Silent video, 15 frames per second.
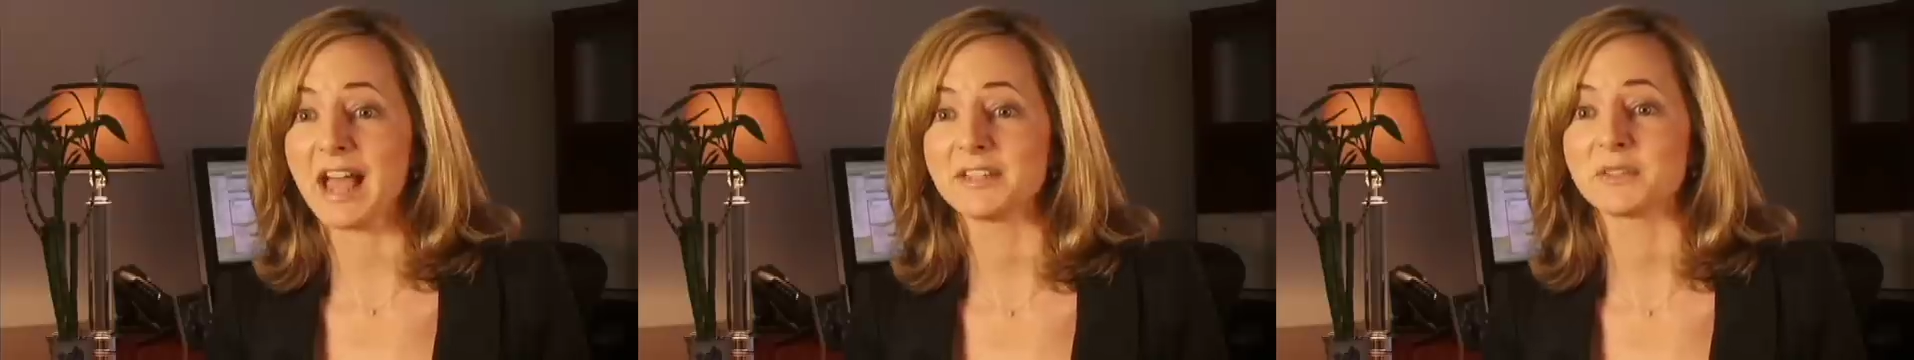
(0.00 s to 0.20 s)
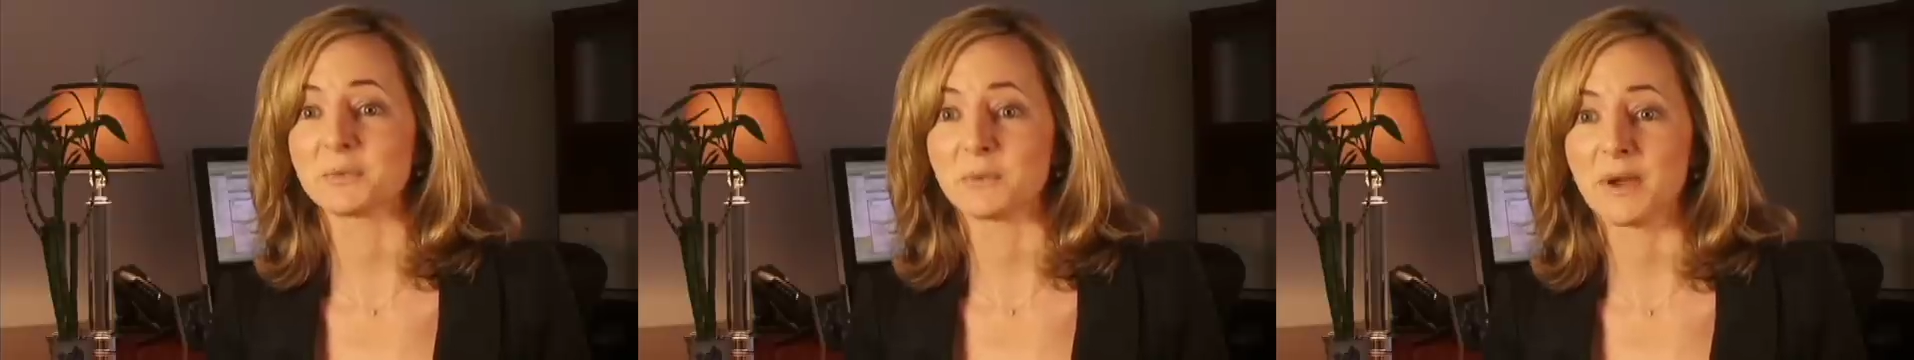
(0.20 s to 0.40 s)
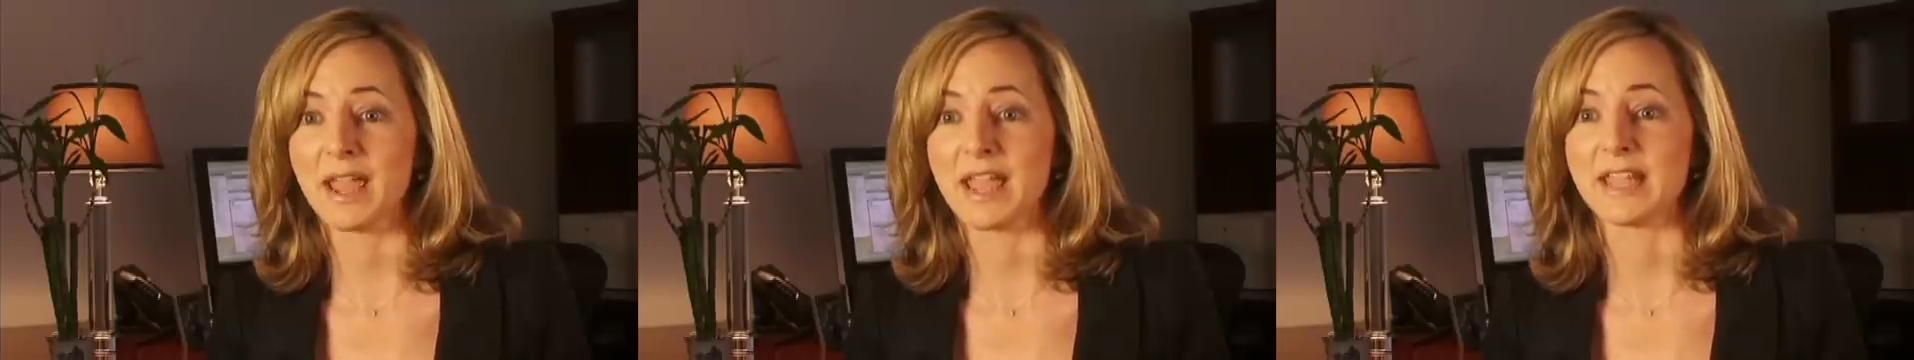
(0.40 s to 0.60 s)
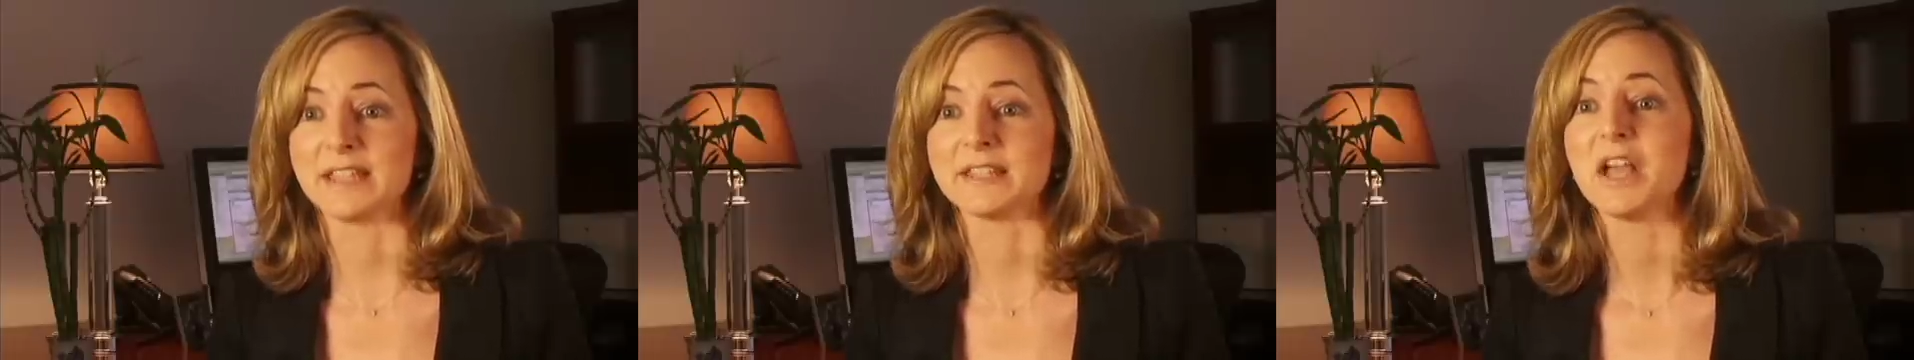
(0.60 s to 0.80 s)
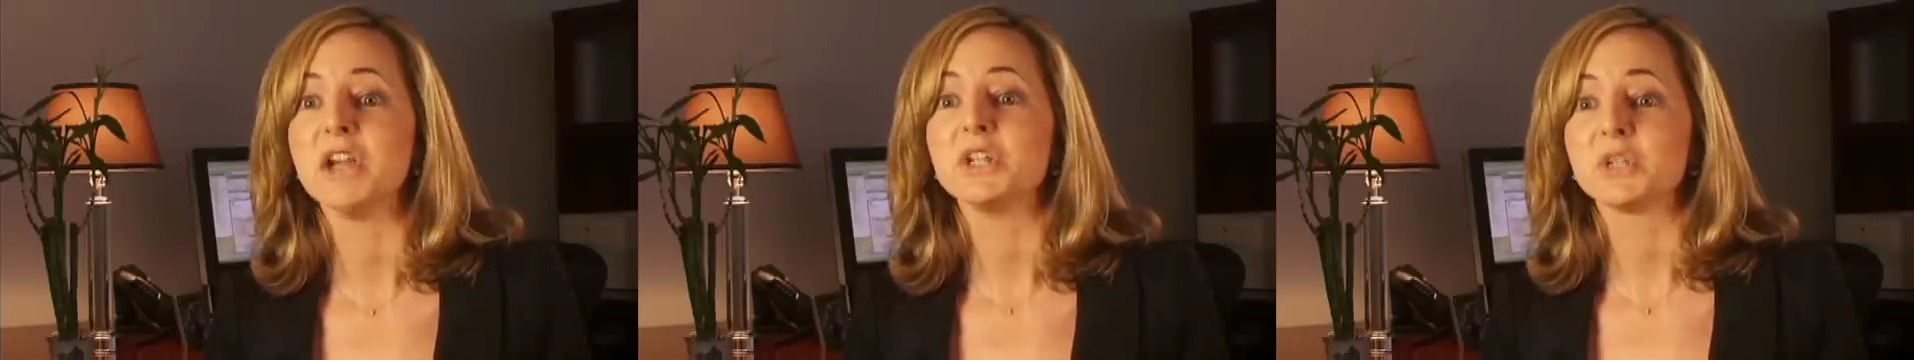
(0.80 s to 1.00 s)
us raise
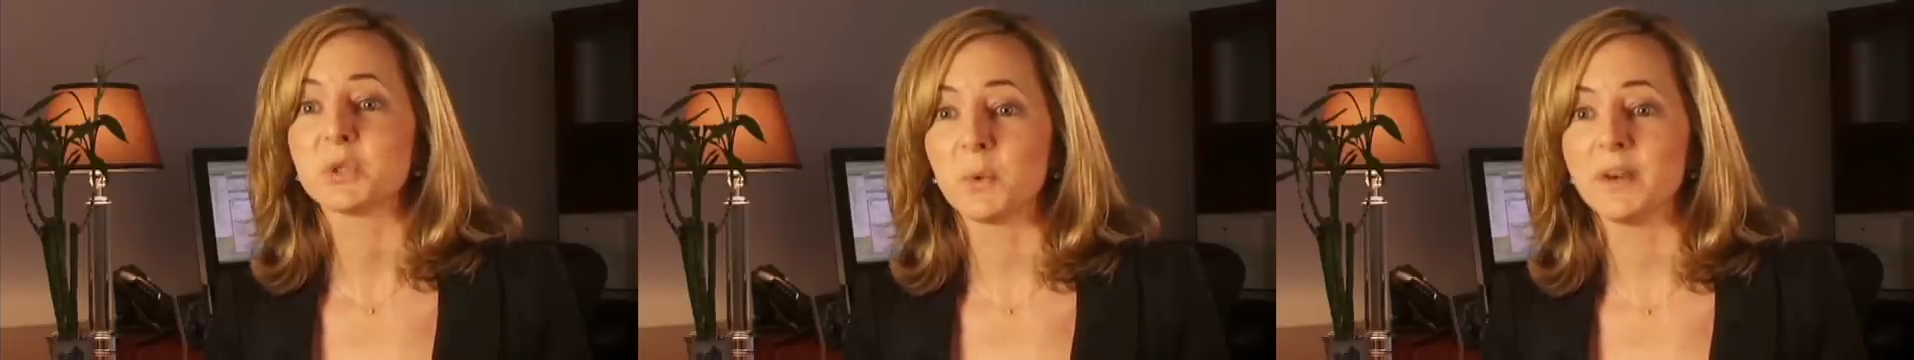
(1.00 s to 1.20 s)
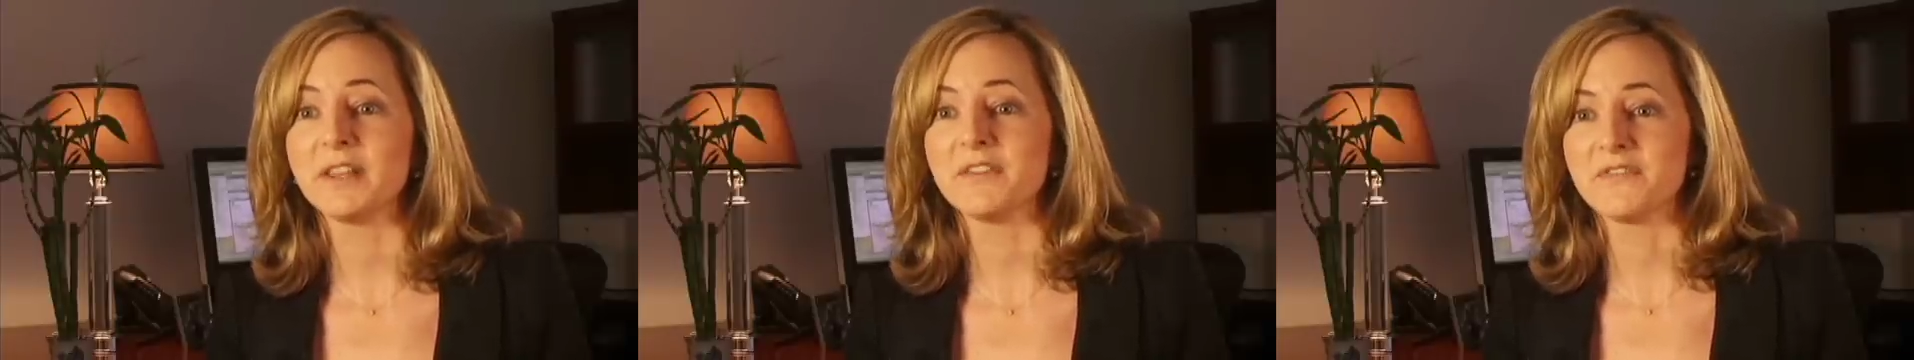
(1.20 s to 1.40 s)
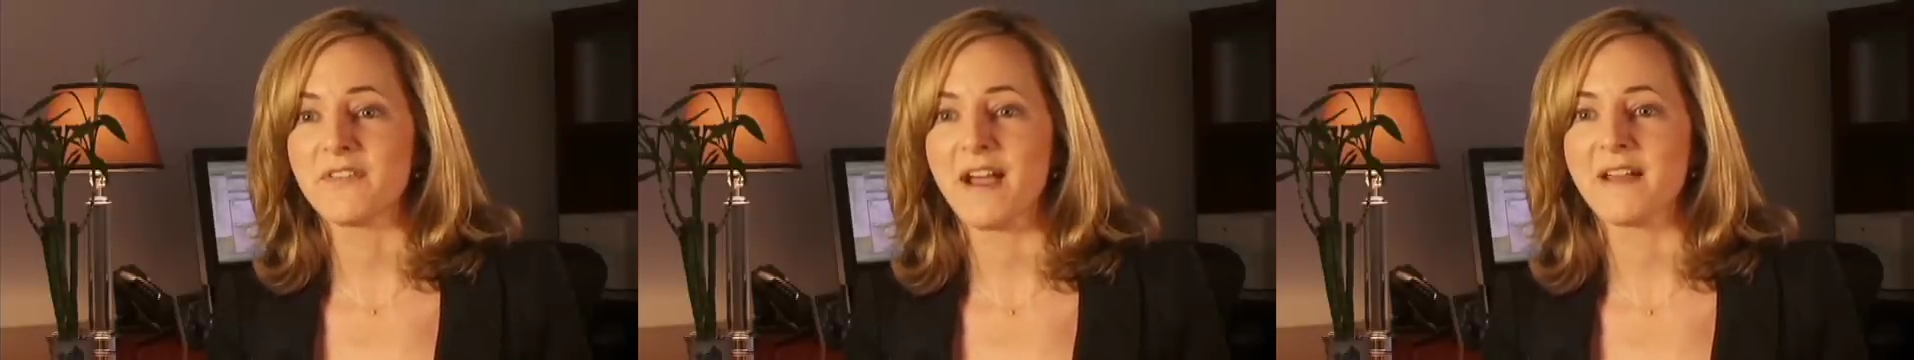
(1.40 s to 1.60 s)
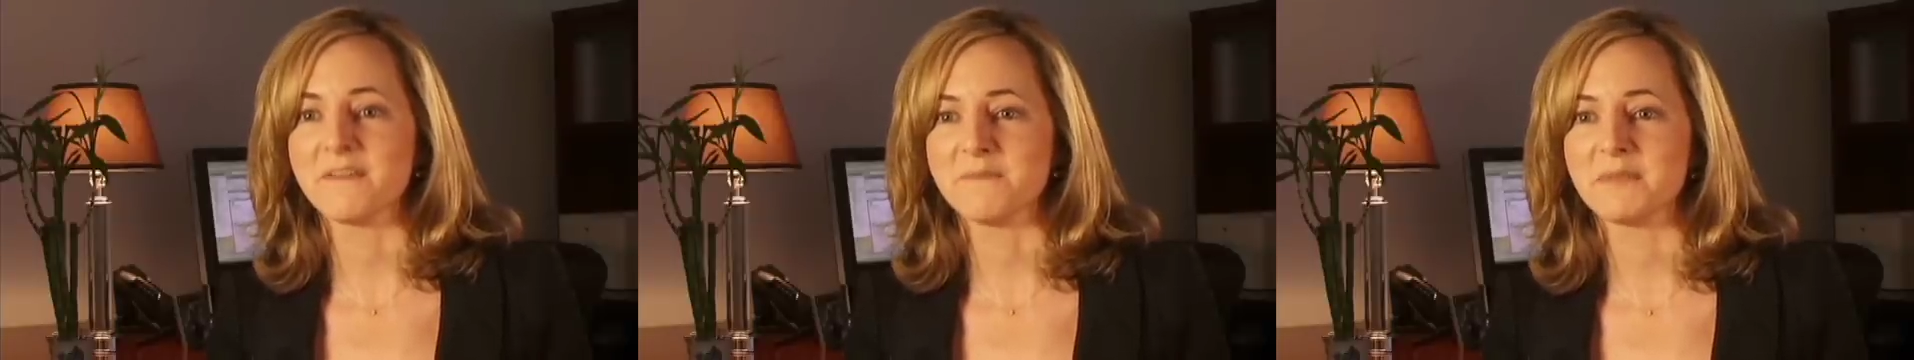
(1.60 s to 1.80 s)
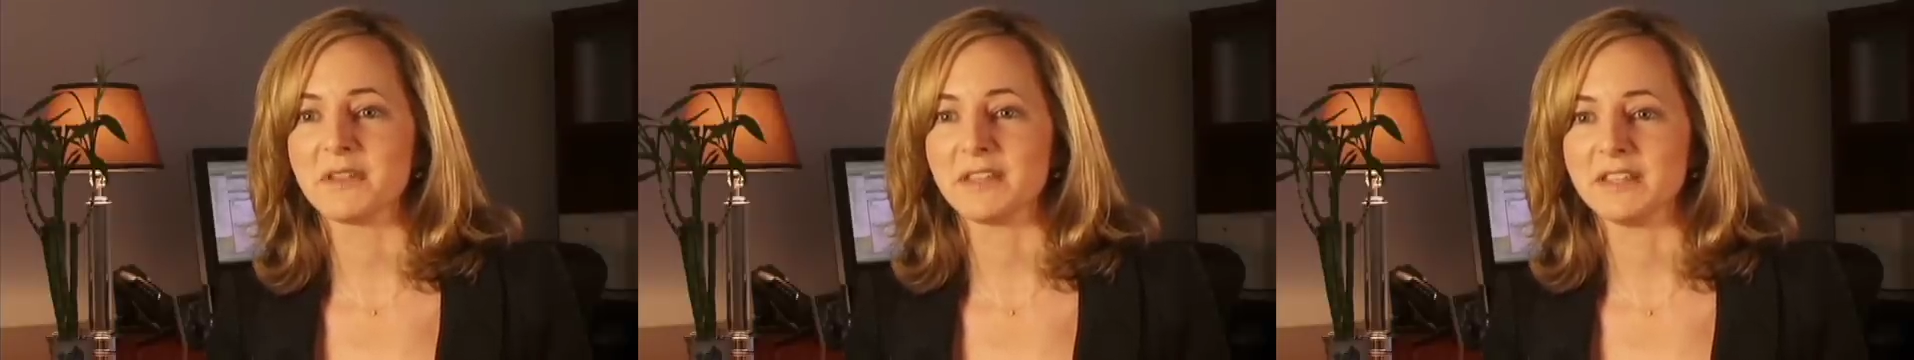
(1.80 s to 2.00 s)
$25
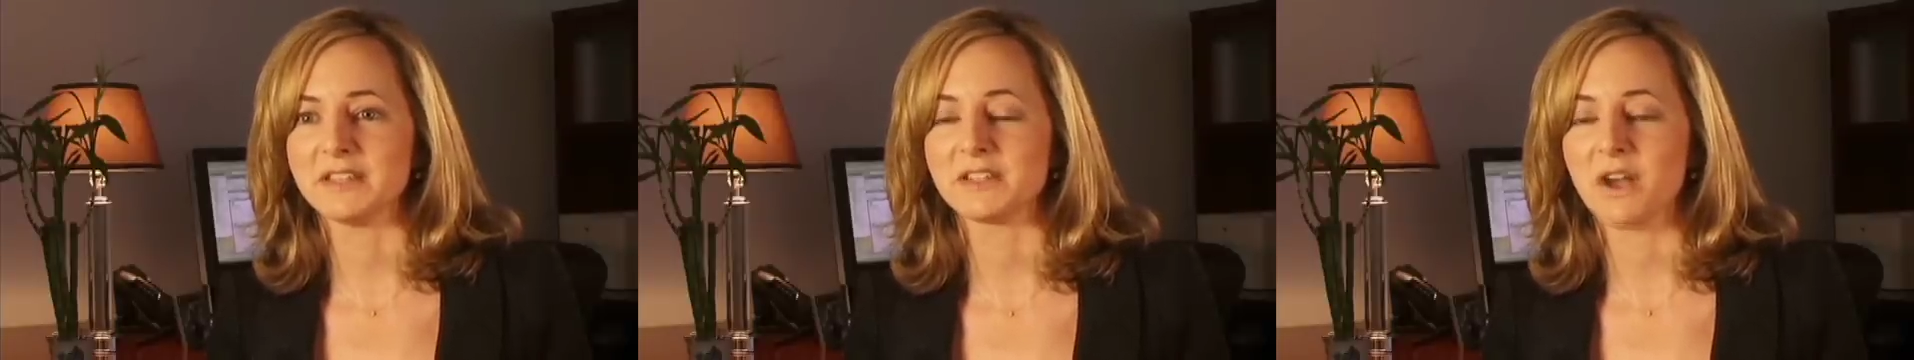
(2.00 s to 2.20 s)
million